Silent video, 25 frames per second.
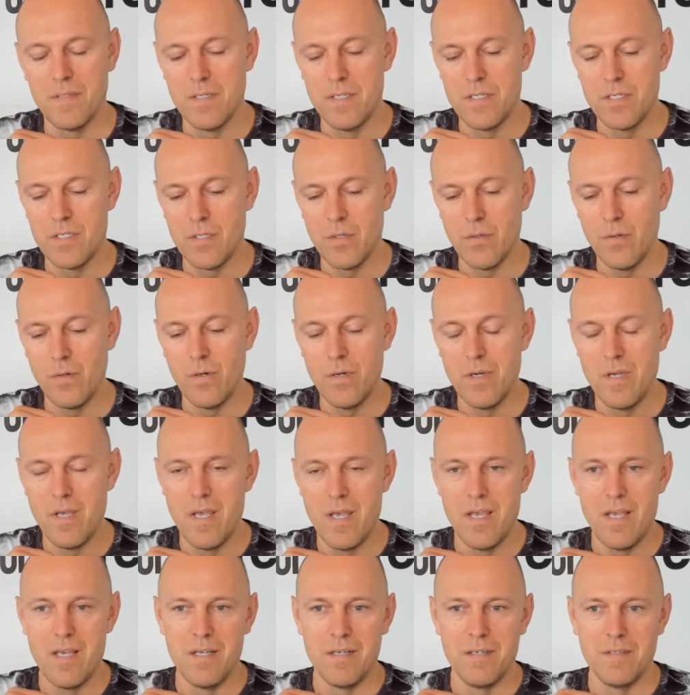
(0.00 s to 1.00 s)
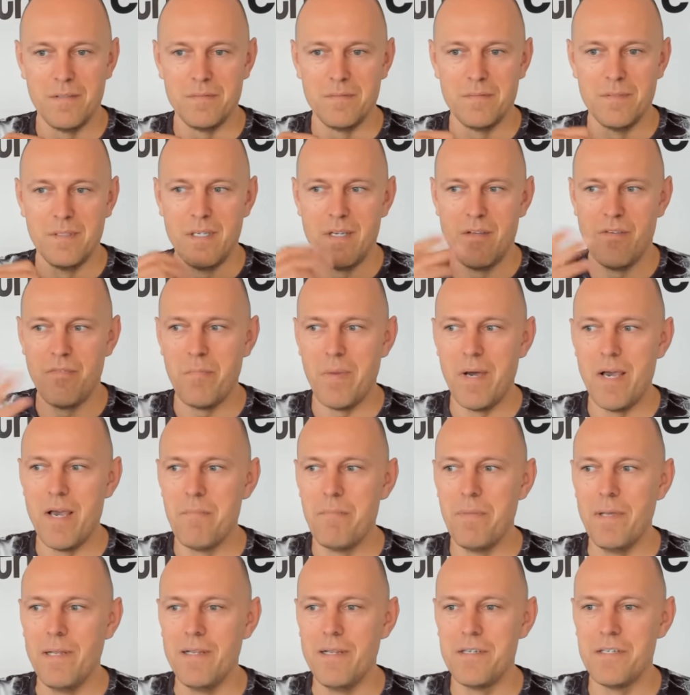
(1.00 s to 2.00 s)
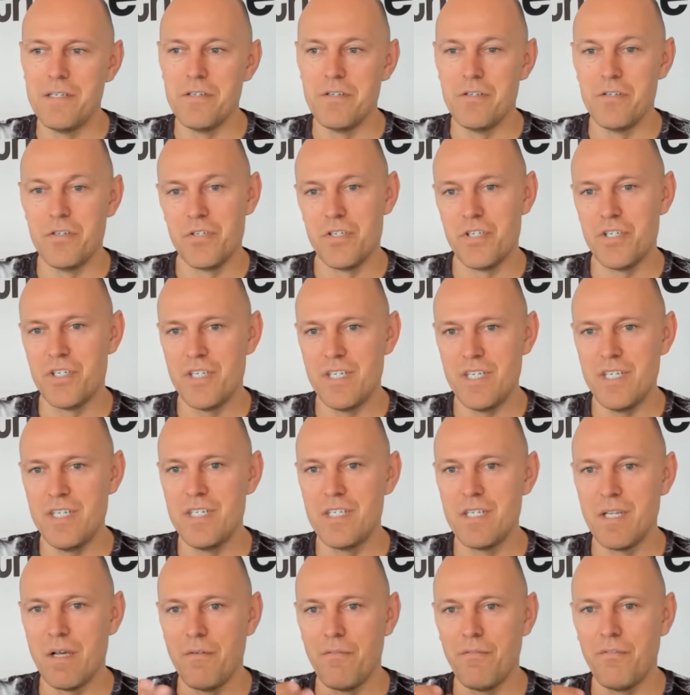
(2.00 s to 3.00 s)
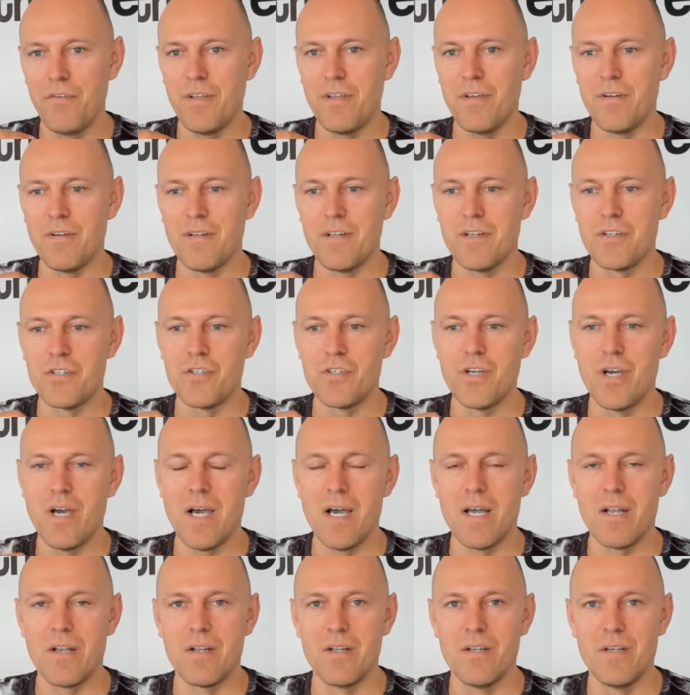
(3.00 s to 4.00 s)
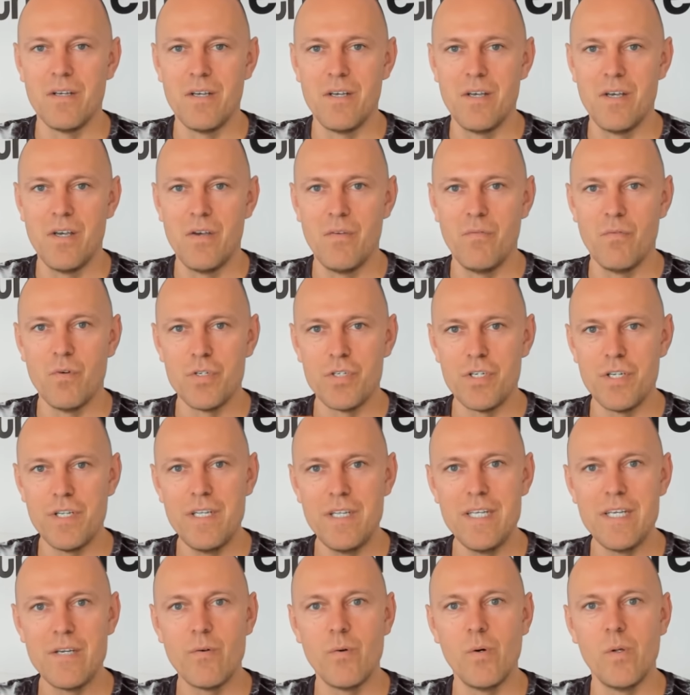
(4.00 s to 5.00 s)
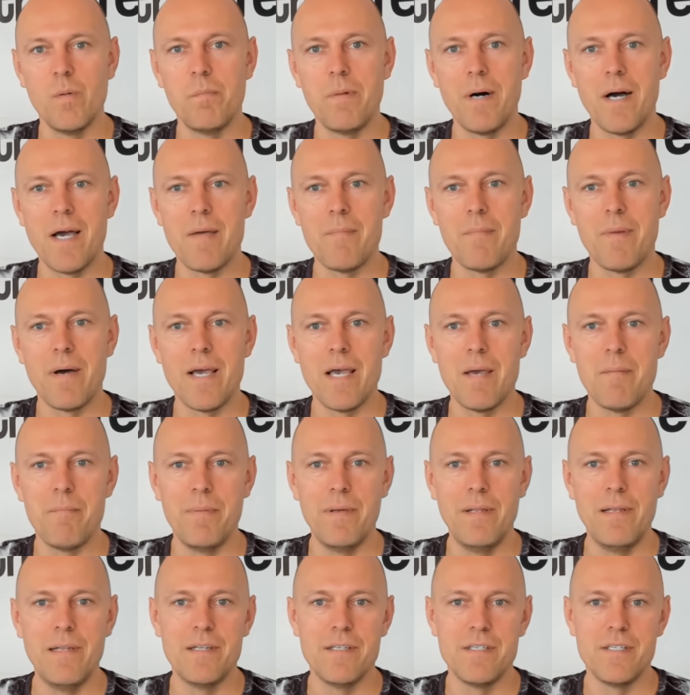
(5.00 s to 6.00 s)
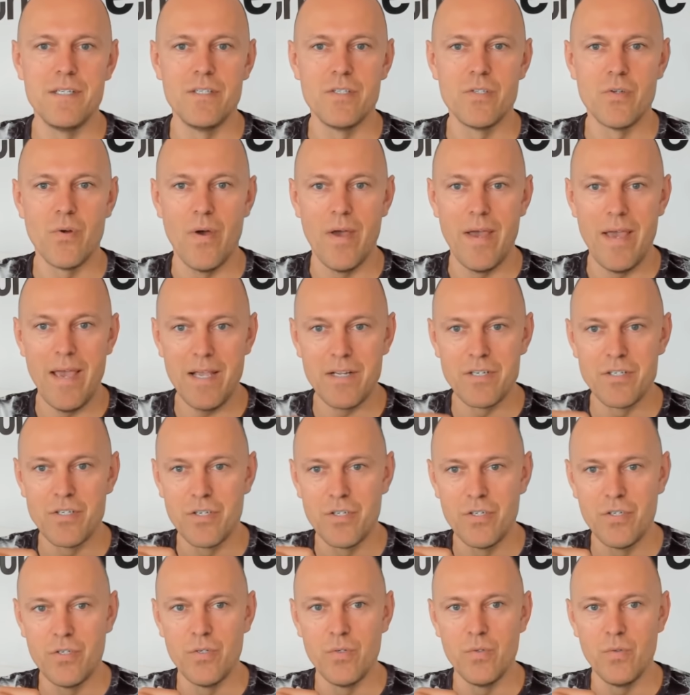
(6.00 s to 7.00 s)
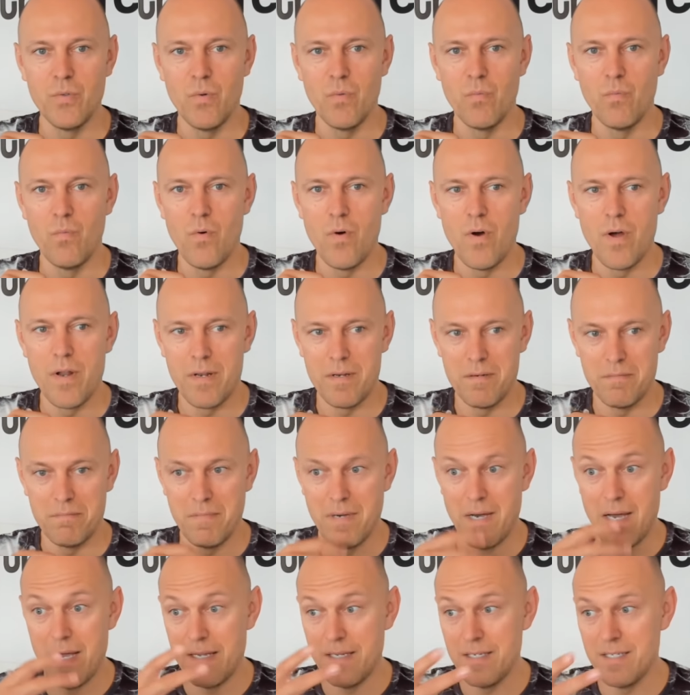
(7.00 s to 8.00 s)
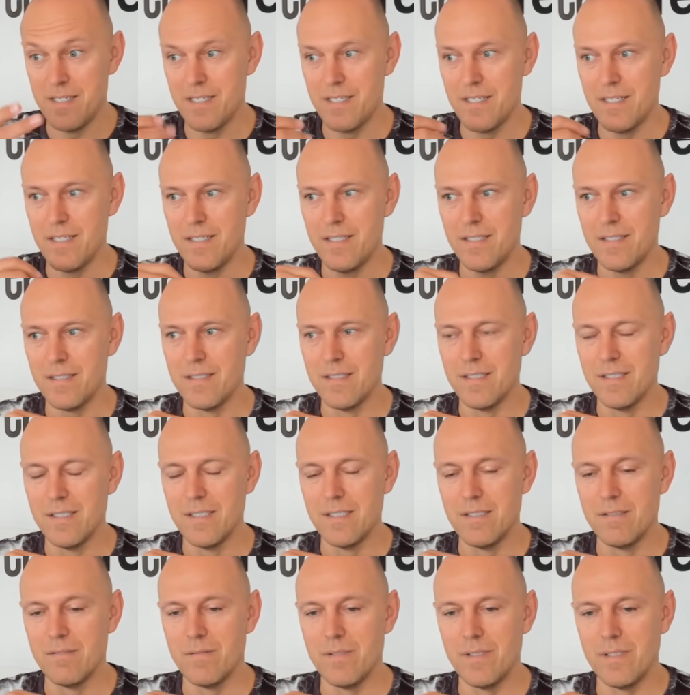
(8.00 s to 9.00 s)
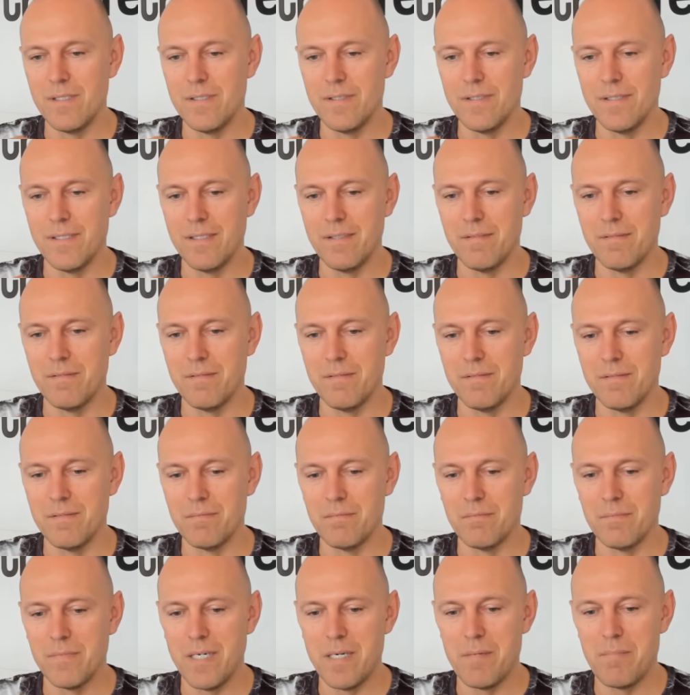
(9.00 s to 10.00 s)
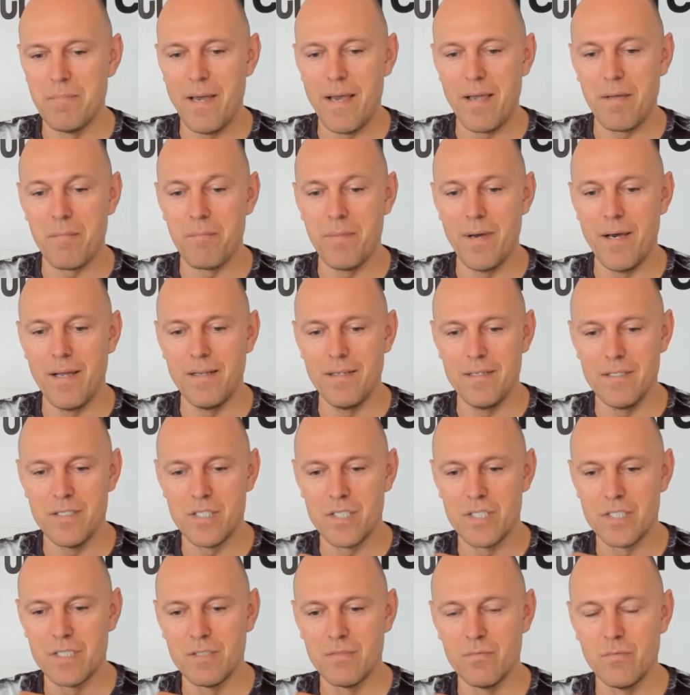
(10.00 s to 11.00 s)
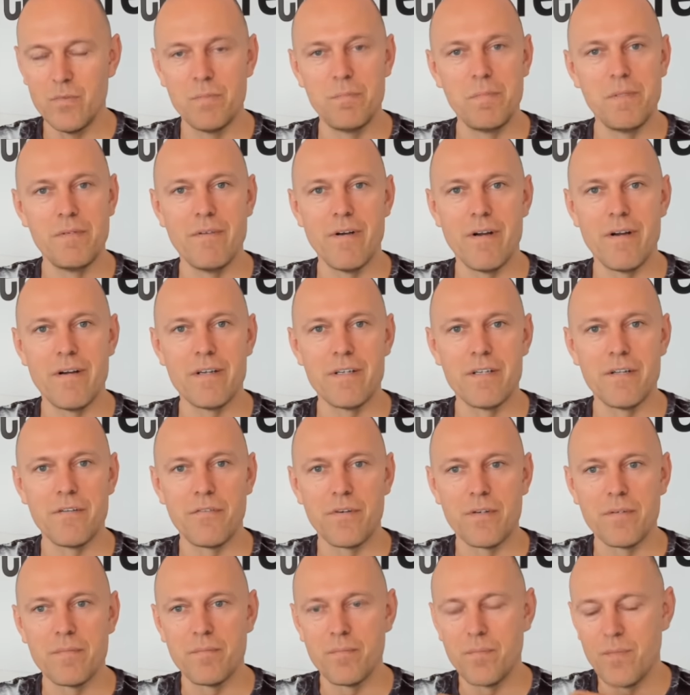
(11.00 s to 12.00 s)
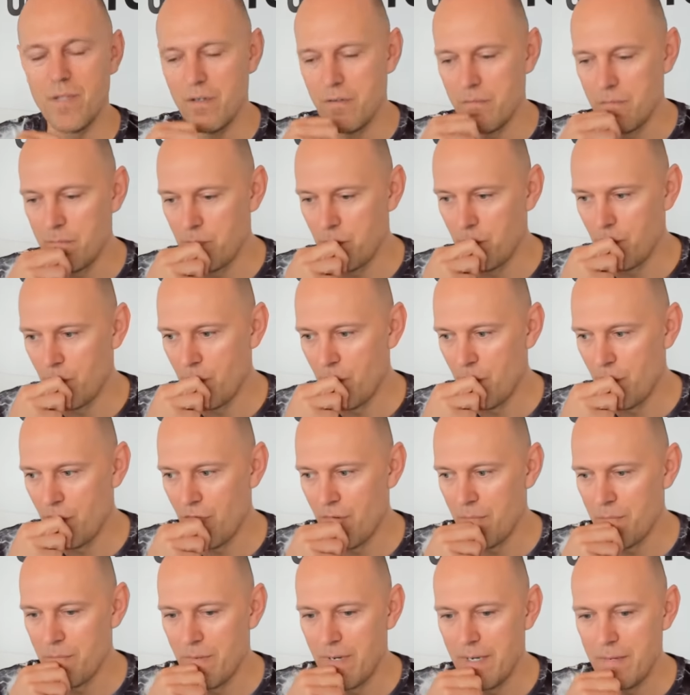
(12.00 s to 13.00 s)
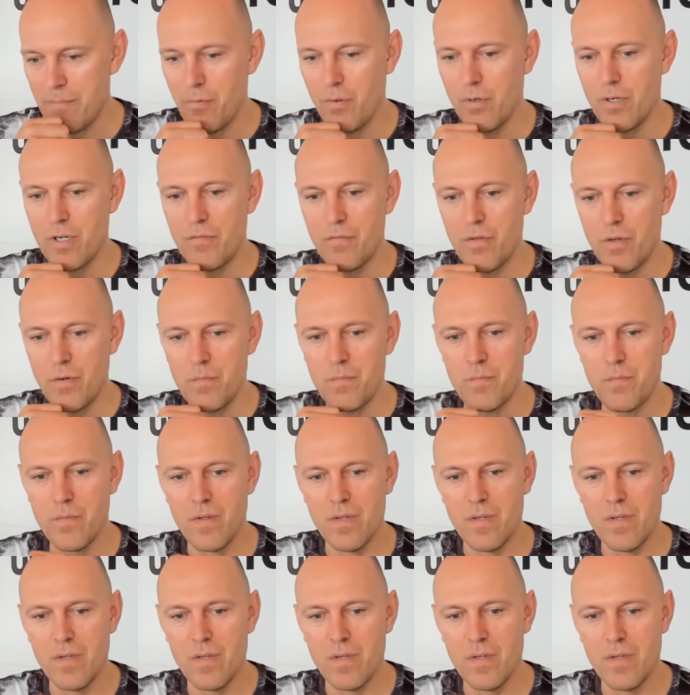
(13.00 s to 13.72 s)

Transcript: So if my ability to see something on a chart was equal by my ability to execute what I see, well, then my bank balance would be very different. Now, from my point of view,